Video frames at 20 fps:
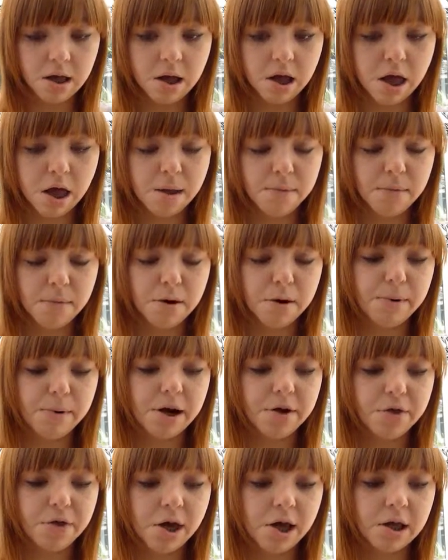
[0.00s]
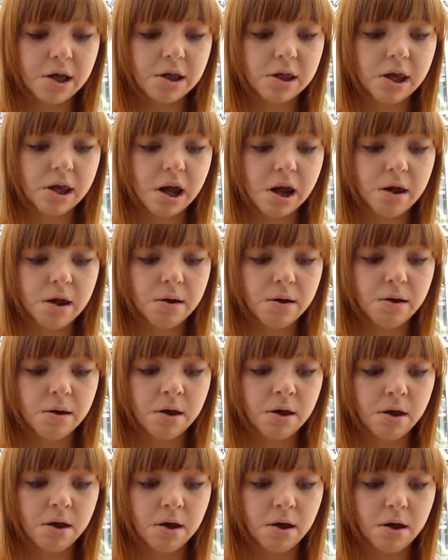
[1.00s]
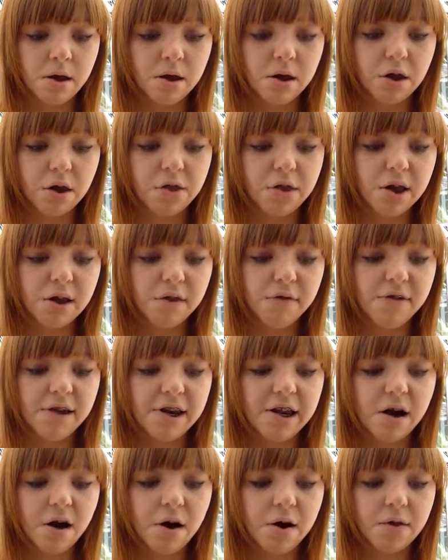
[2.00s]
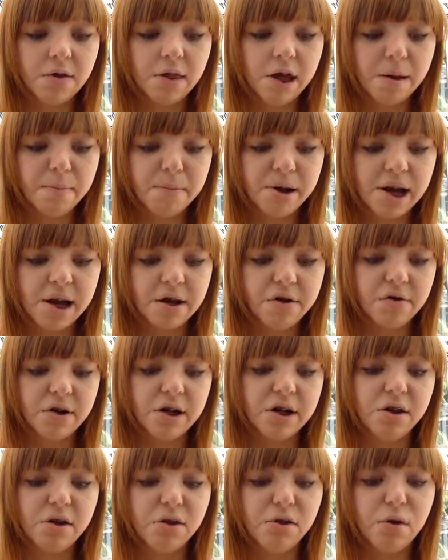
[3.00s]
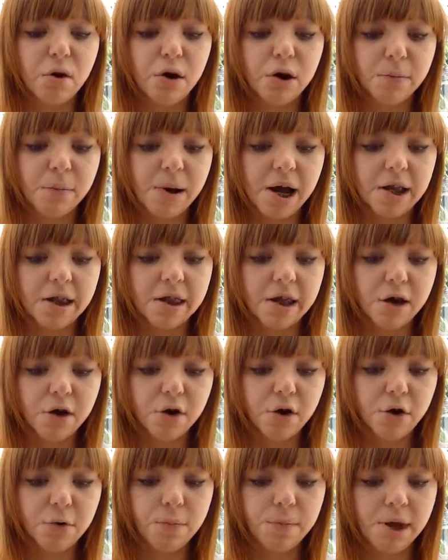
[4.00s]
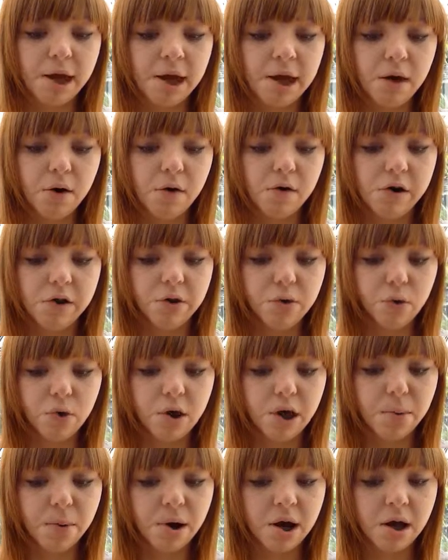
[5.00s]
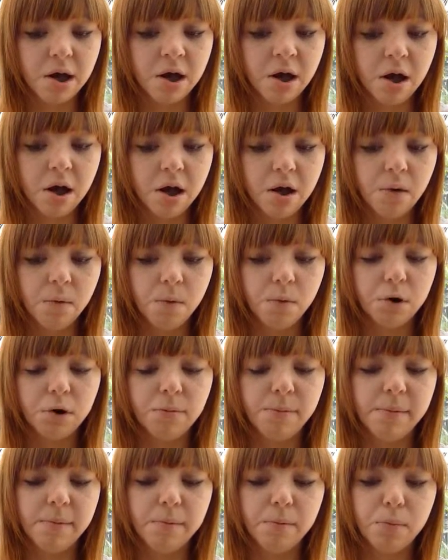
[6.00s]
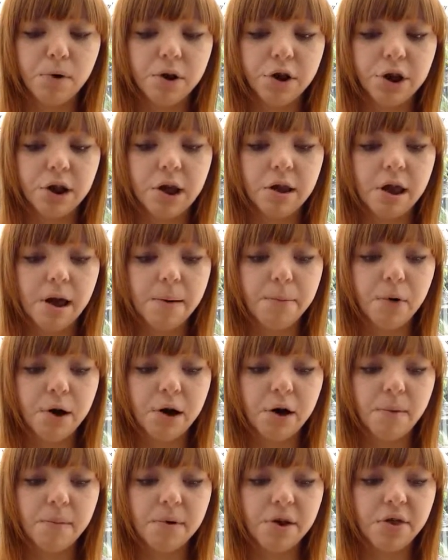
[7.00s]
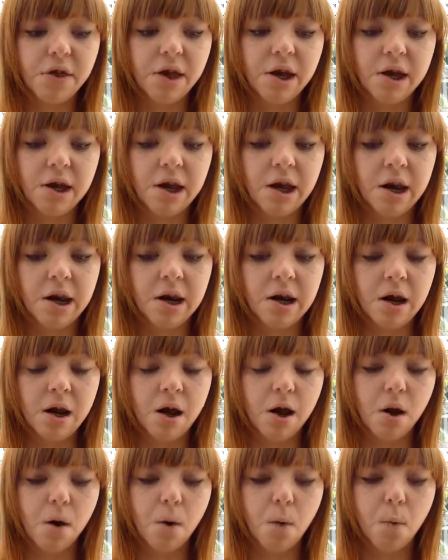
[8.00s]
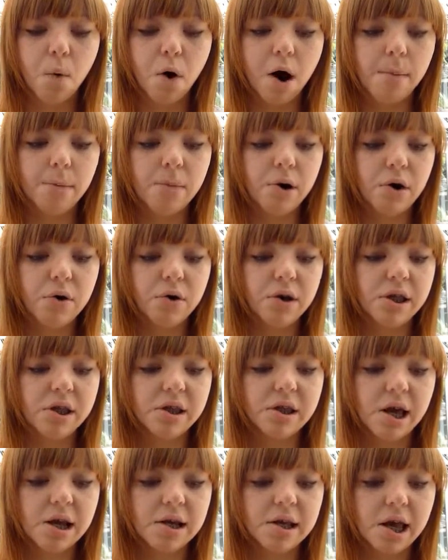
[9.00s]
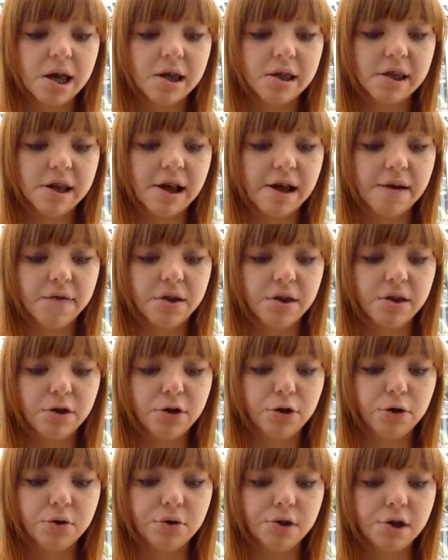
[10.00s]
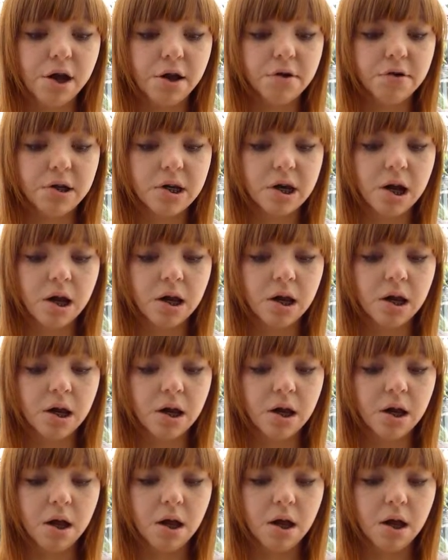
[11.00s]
and about things, you know, because things really aren't that bad, or at least not as bad as they could be, or I thought they were, which at that point got me thinking, why am I honestly saying yes to having the jaw surgery done?